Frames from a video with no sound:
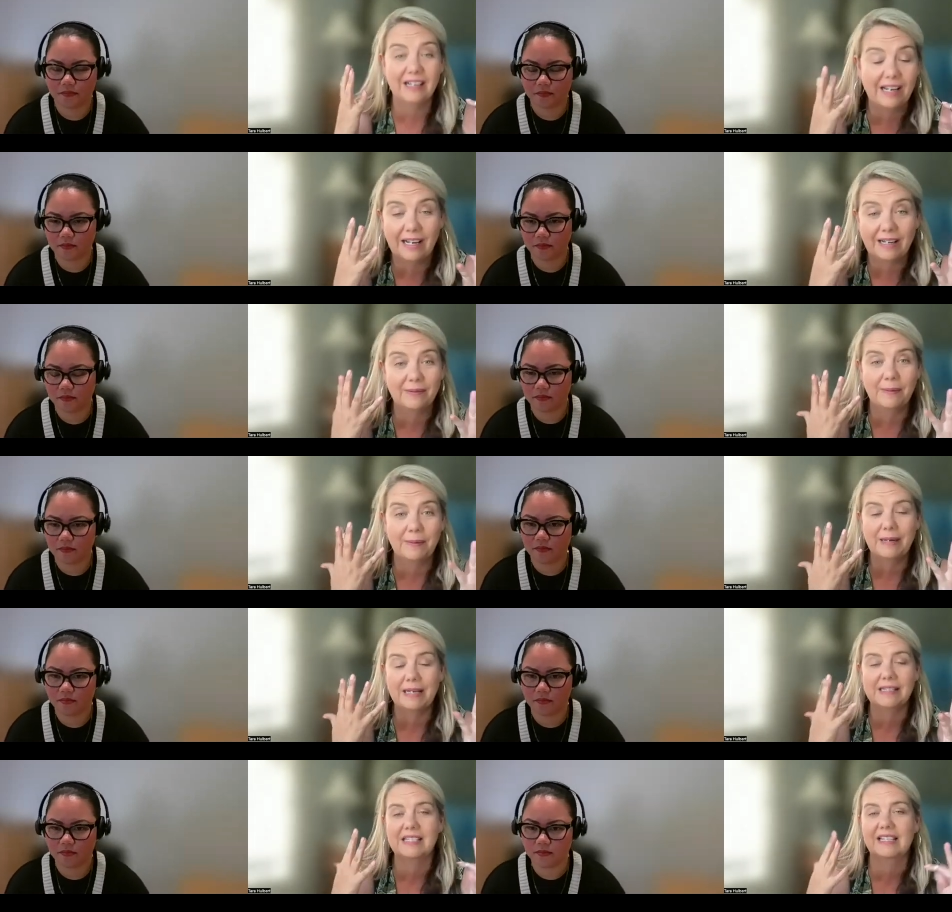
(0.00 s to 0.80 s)
Speaker 1: I'm
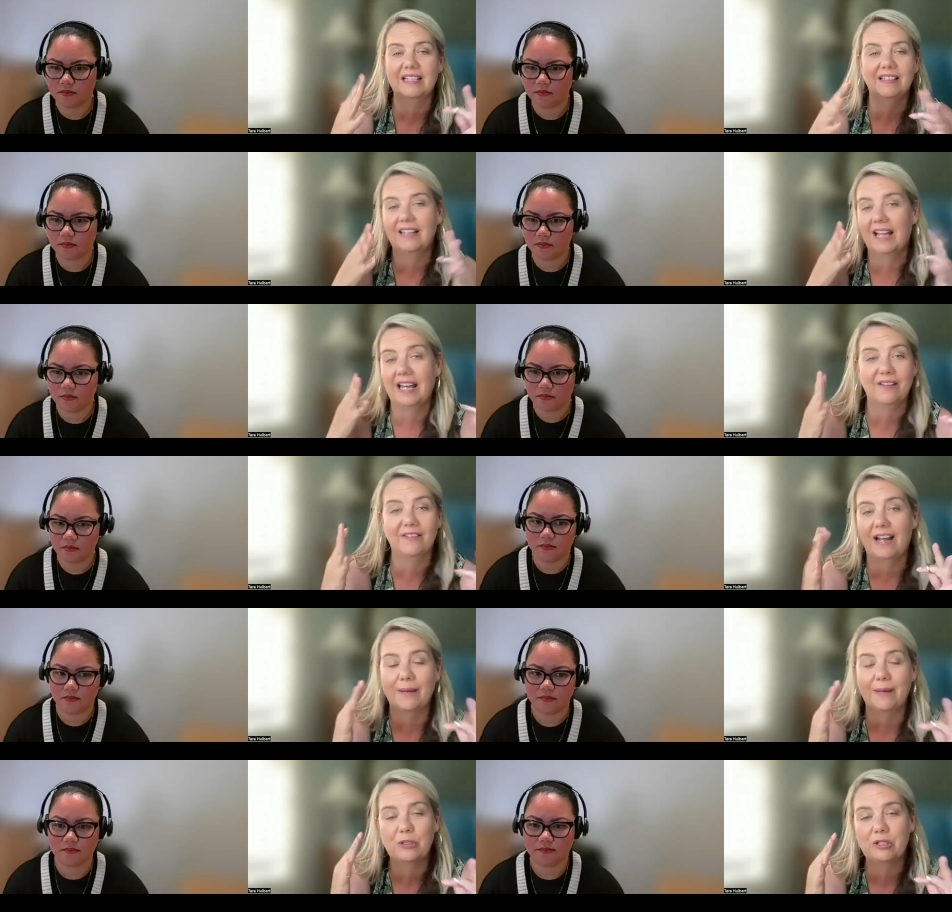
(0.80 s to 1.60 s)
not seeing a lot of
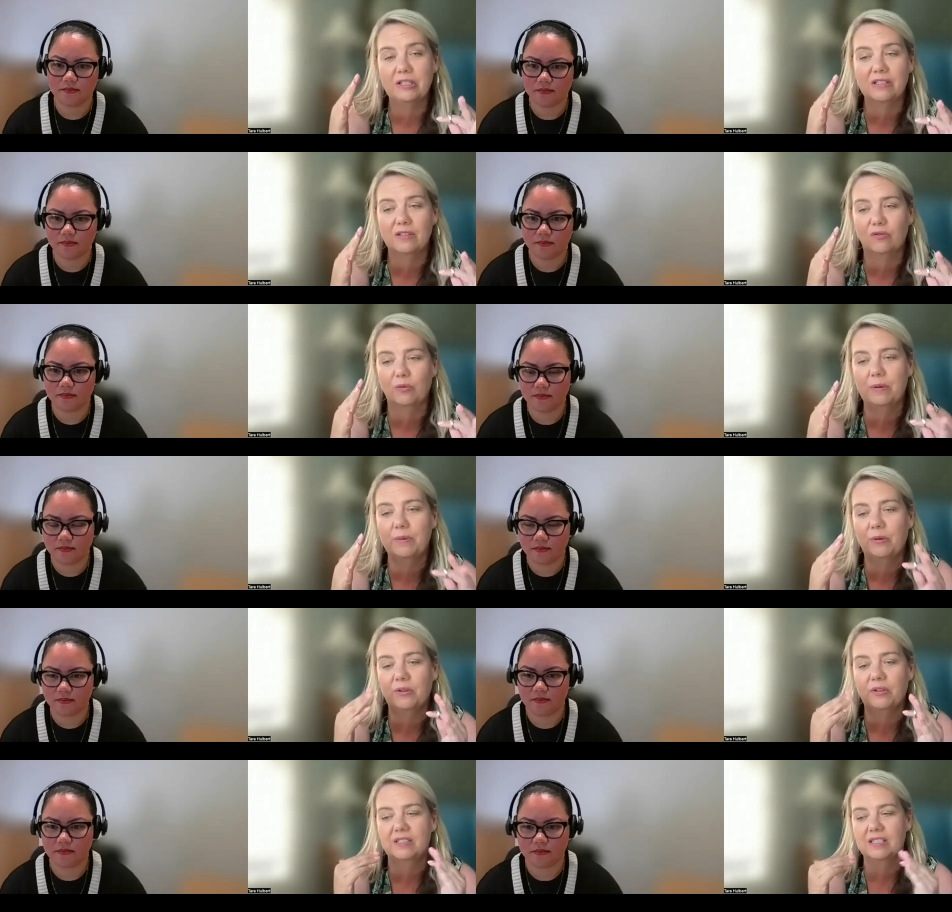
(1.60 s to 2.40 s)
options for
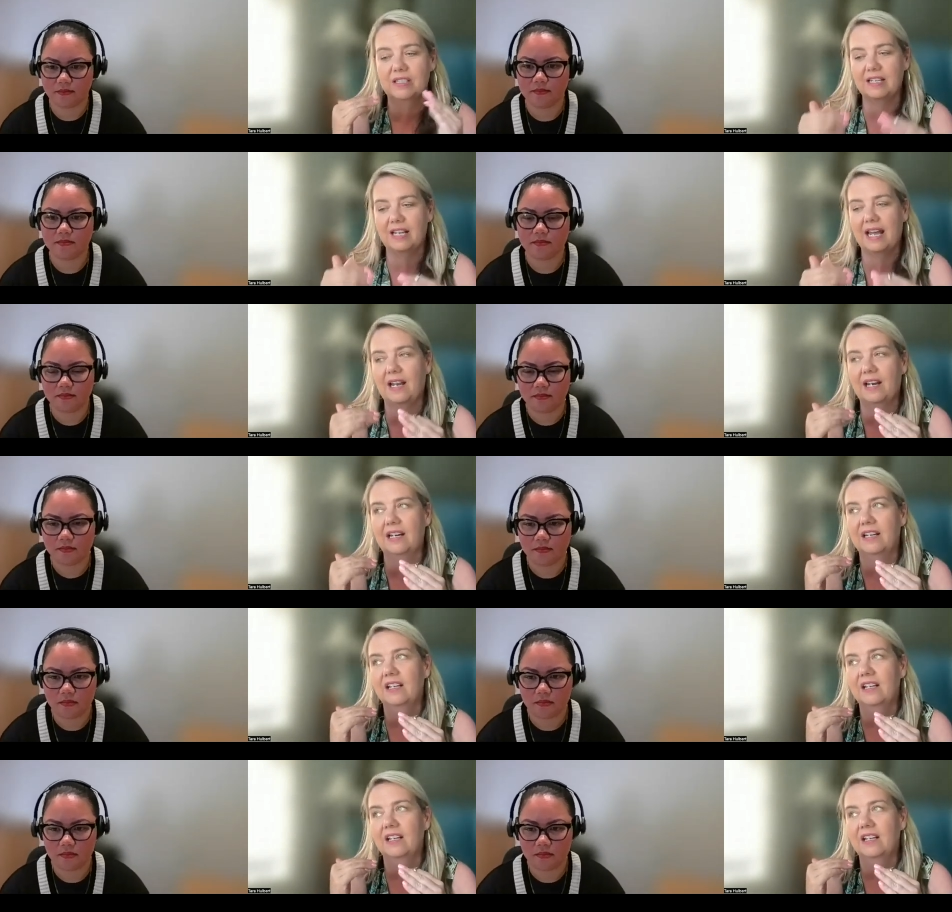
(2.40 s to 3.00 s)
people to not